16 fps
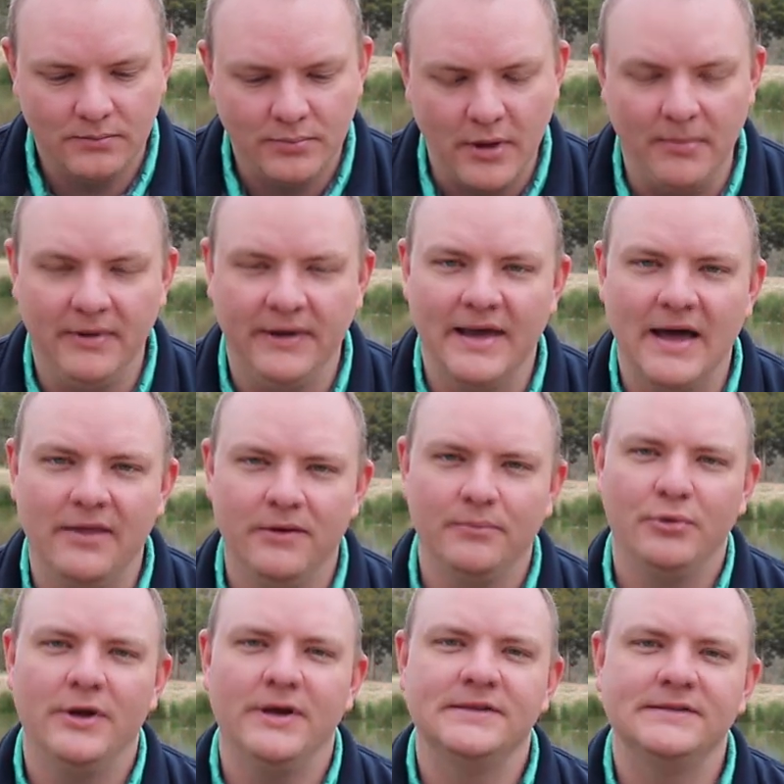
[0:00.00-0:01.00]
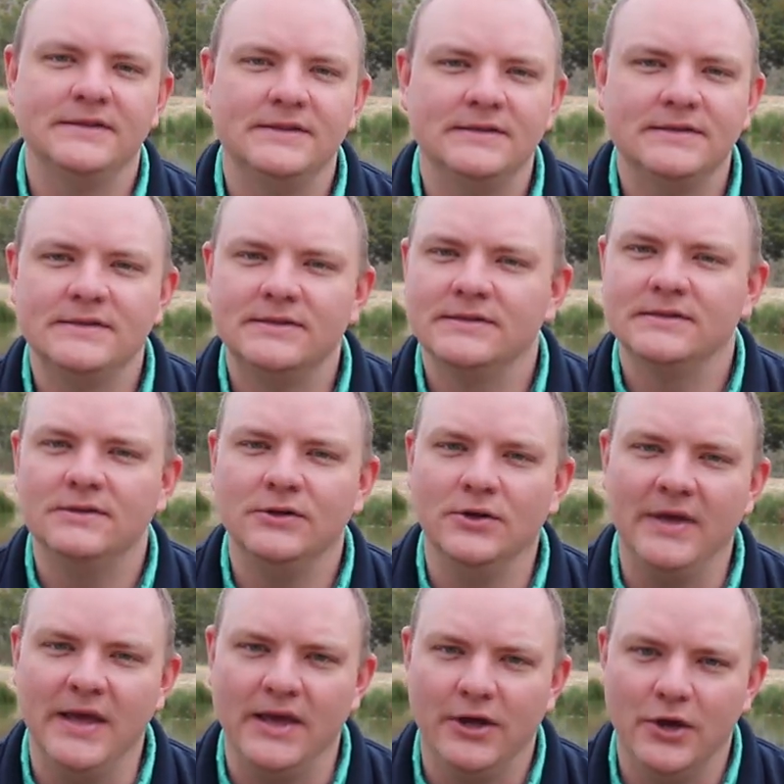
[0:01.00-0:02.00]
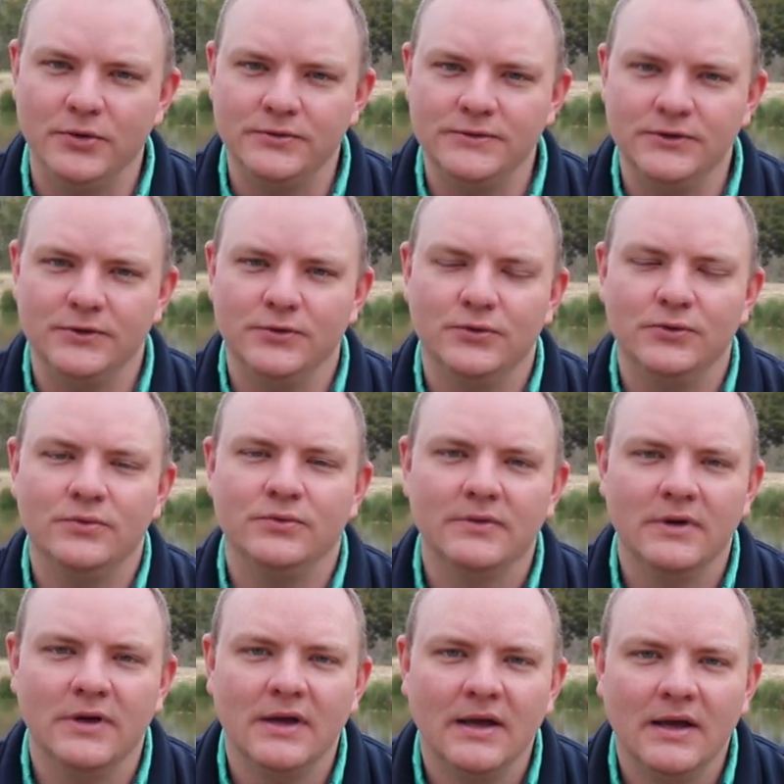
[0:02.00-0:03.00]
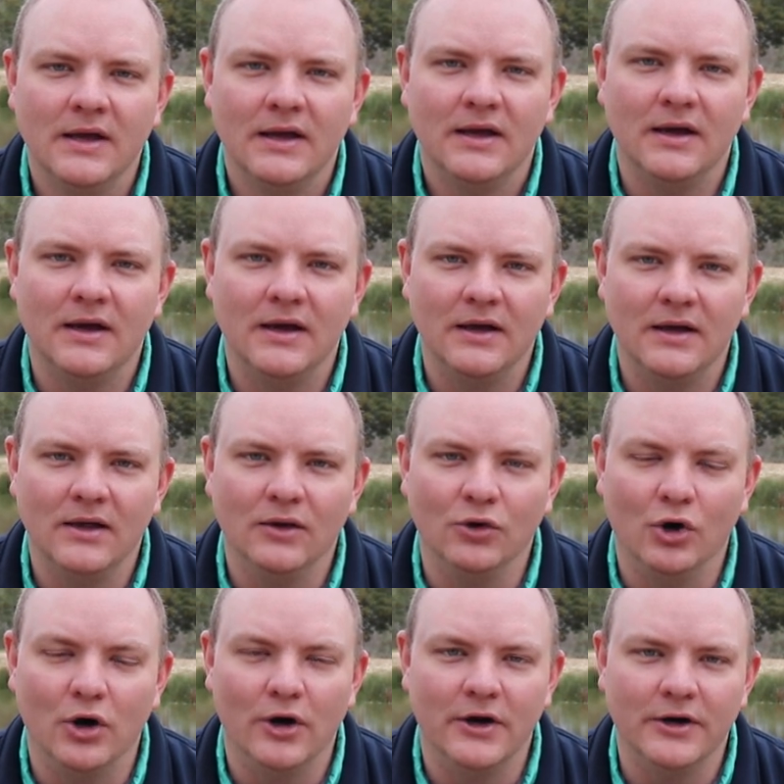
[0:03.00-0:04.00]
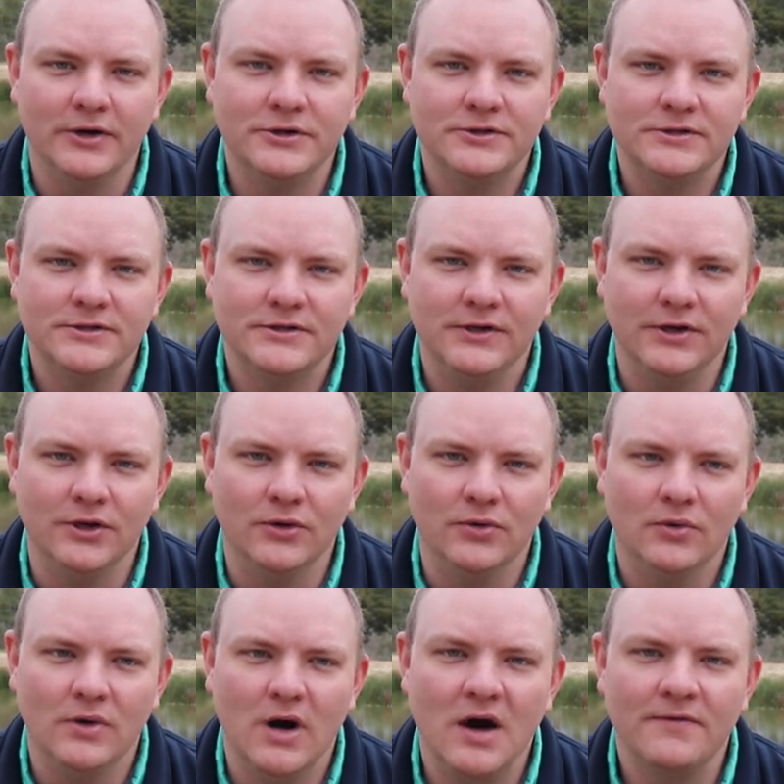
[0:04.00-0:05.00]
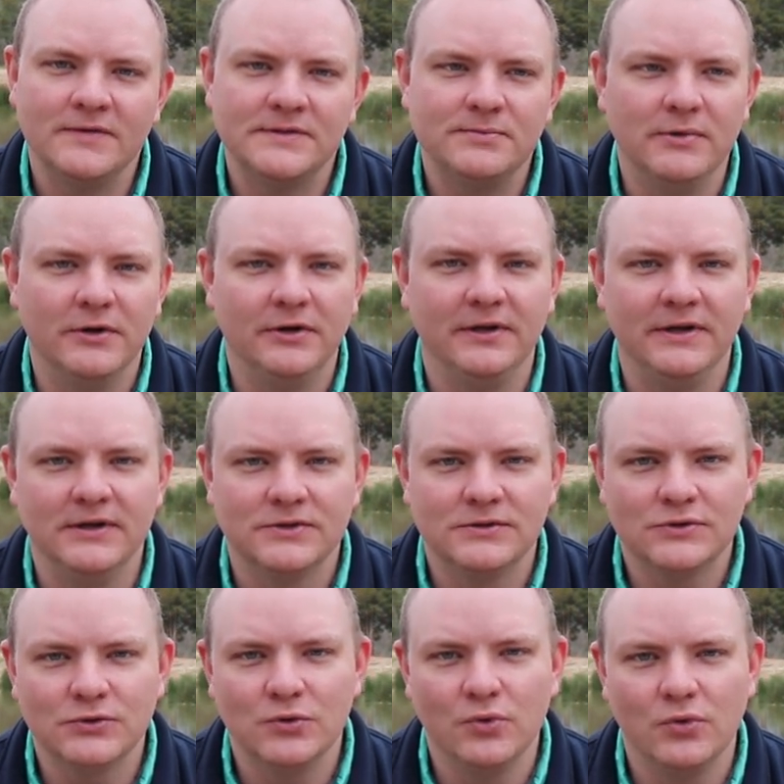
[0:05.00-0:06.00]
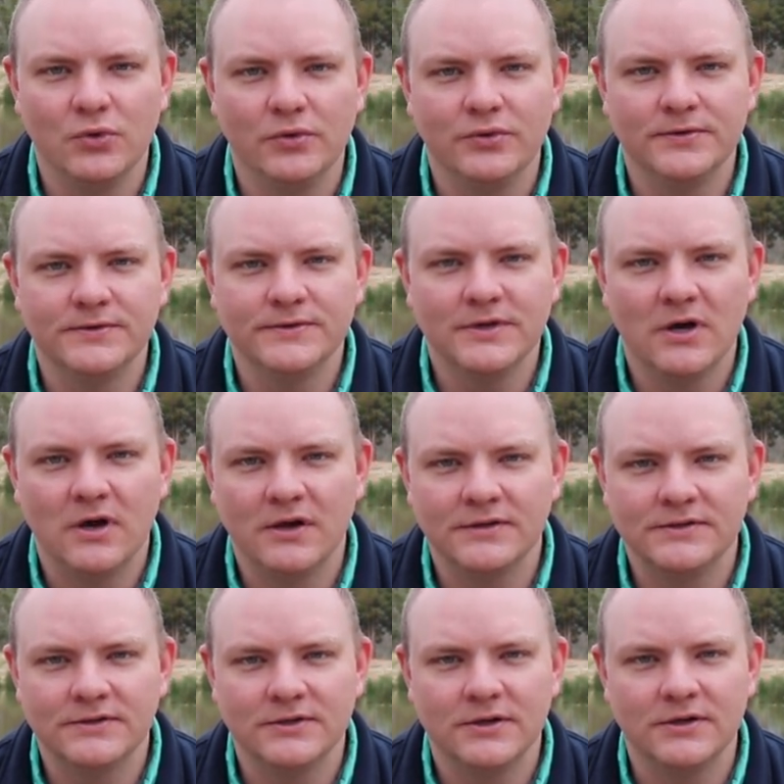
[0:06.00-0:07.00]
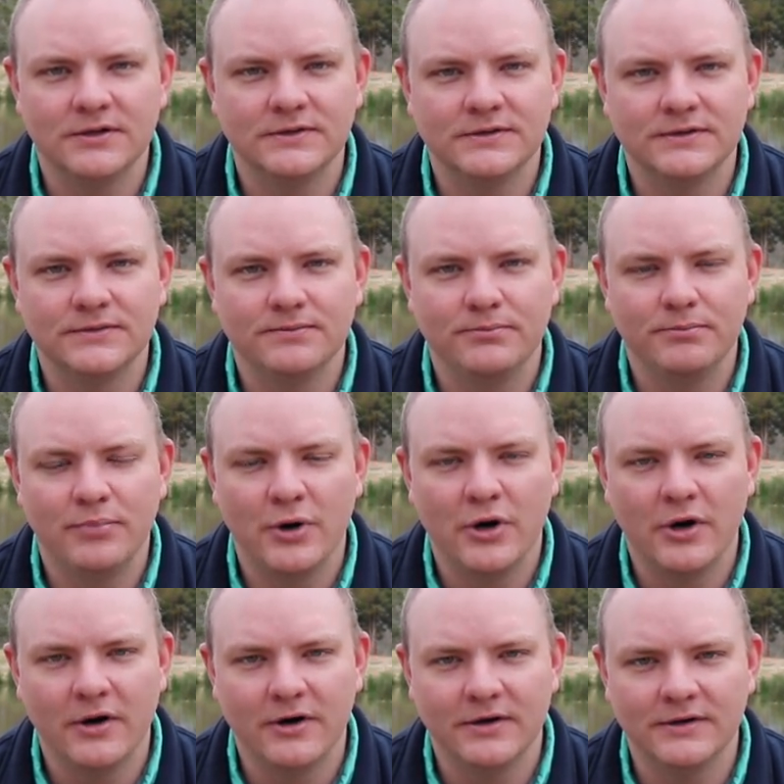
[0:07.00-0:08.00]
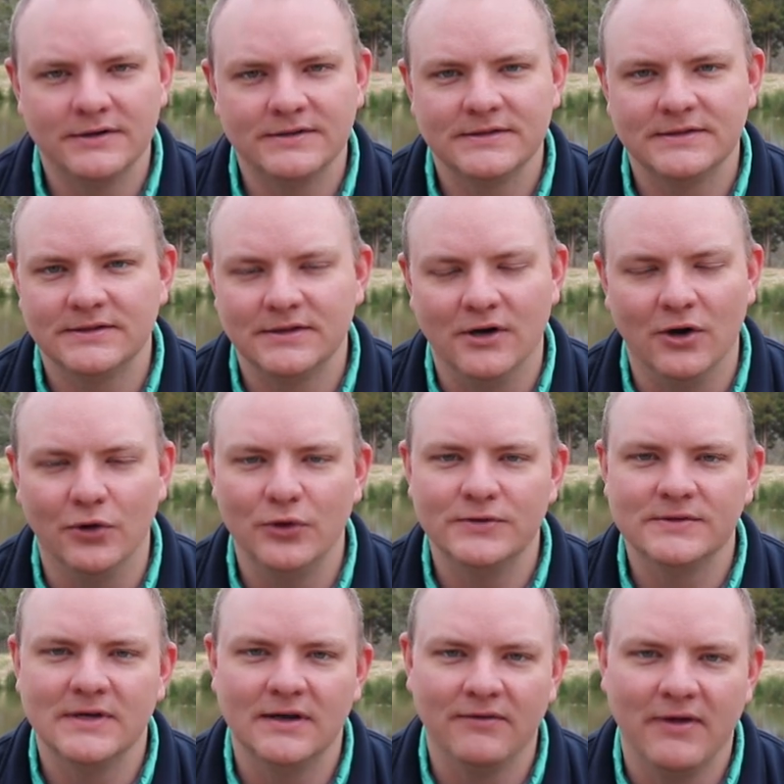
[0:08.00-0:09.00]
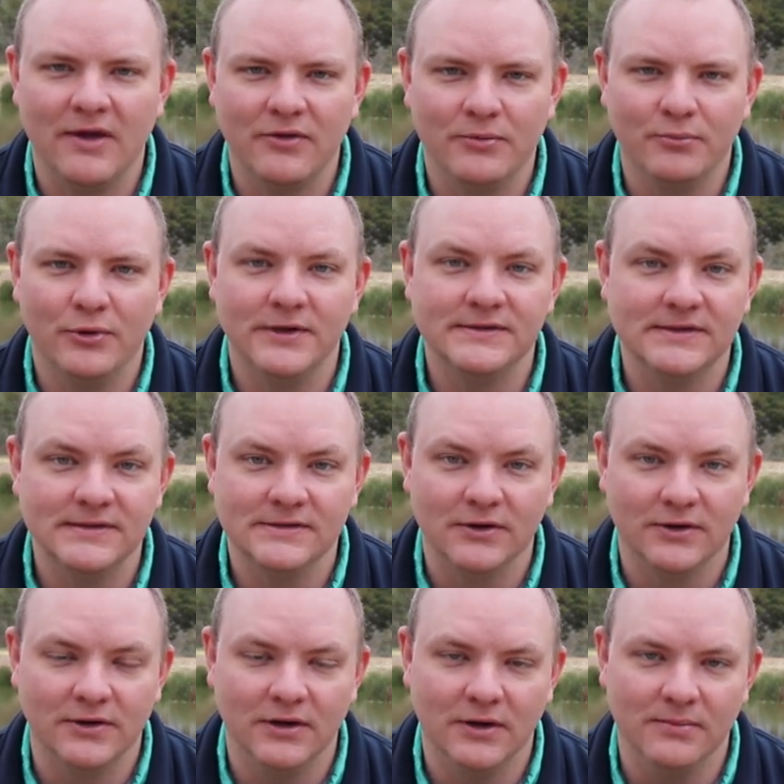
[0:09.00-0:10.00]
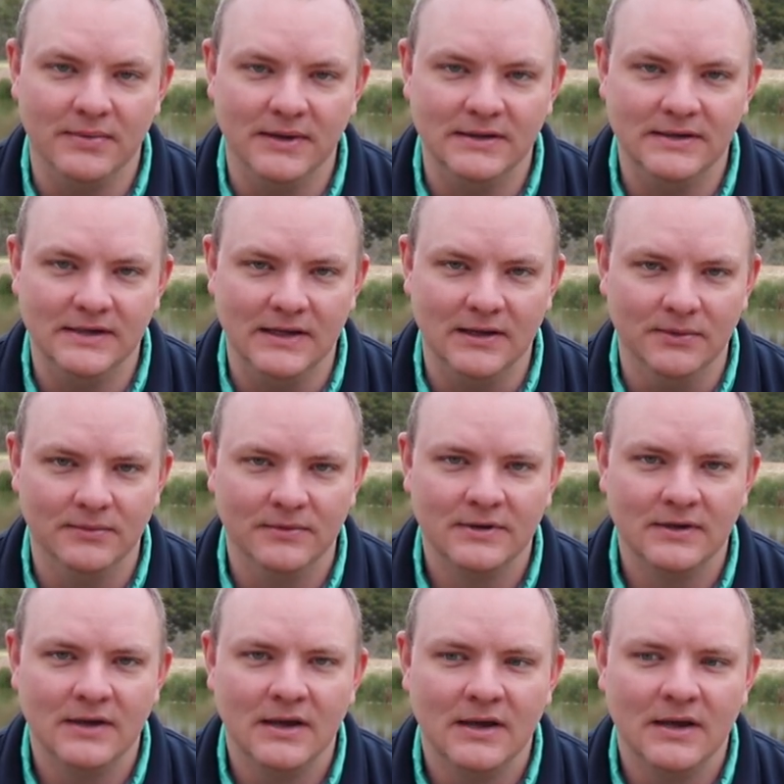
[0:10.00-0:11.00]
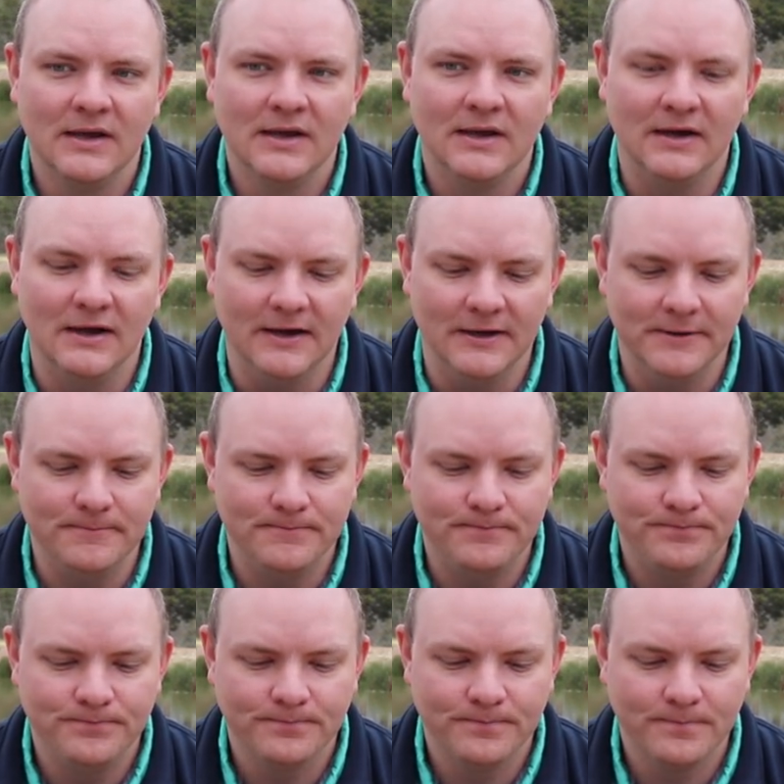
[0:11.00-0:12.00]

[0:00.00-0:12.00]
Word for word: public gathering places you can't go to, large, you know, office buildings, schools, concerts, parks, all those kind of gathering places are going to be deemed um,